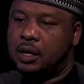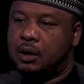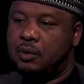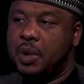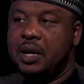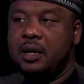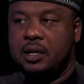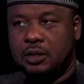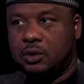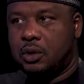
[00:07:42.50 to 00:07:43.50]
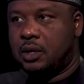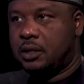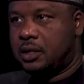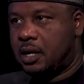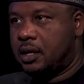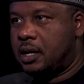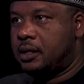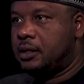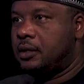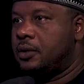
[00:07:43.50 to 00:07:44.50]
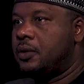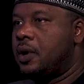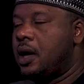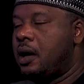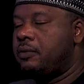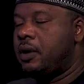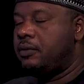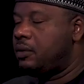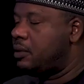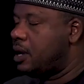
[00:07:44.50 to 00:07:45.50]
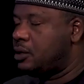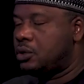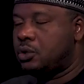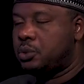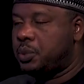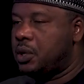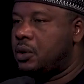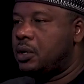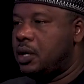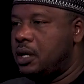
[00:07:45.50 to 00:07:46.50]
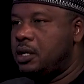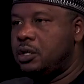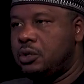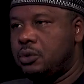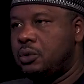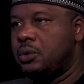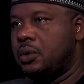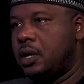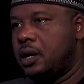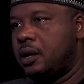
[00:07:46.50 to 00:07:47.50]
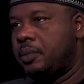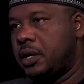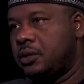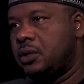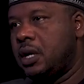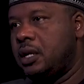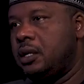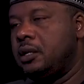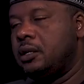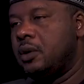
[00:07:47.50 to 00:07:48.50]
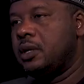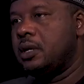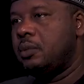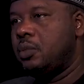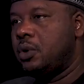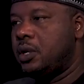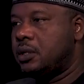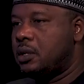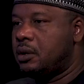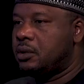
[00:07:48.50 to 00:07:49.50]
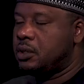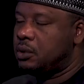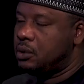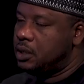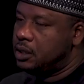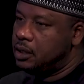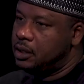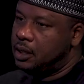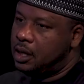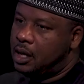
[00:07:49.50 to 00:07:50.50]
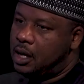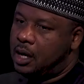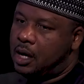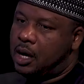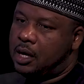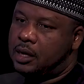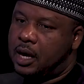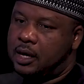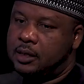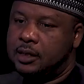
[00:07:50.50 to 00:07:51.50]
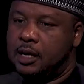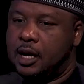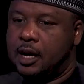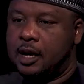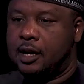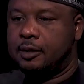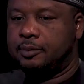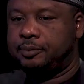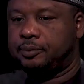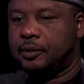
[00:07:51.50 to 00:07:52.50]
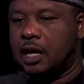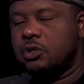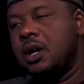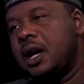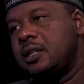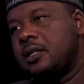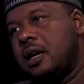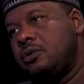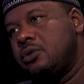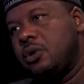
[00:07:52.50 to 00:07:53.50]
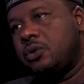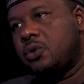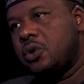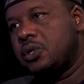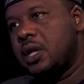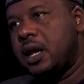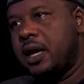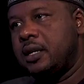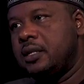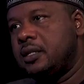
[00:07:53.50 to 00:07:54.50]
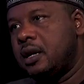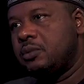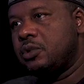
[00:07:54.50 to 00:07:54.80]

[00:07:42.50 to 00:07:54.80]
government needs to understand that, you know, I have every right to speak on any issue, uh, particularly the one that borders around security. And then, uh, as long as I do not cross the line in terms